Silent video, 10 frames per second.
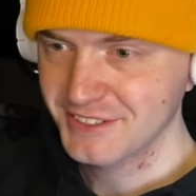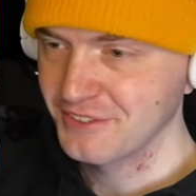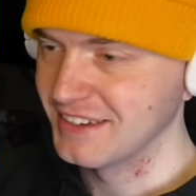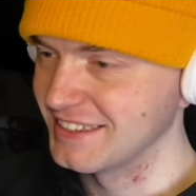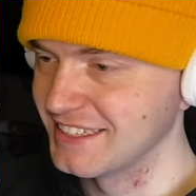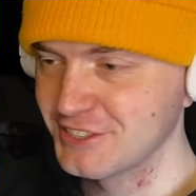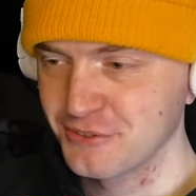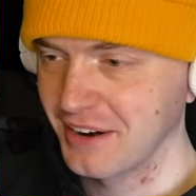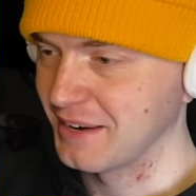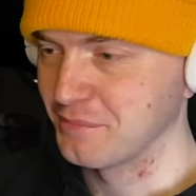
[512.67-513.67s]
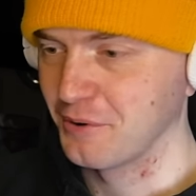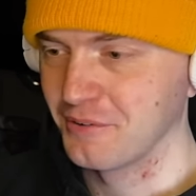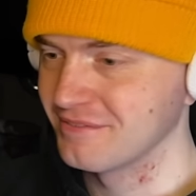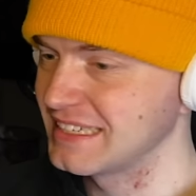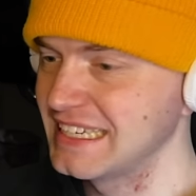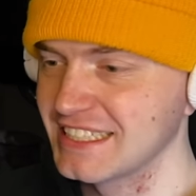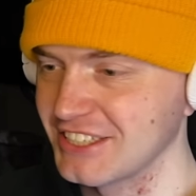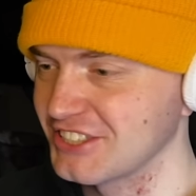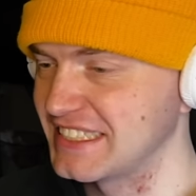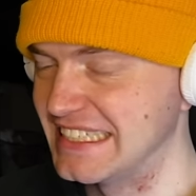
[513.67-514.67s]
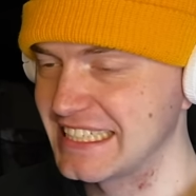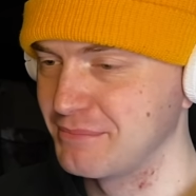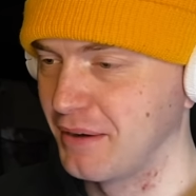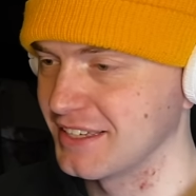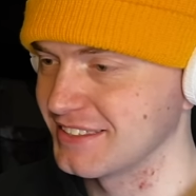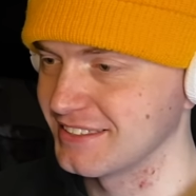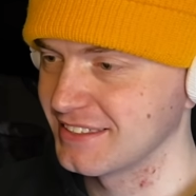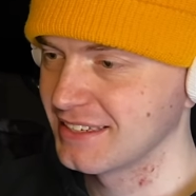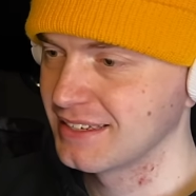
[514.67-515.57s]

Krillin is trying, bro. He is a sneaky bastard.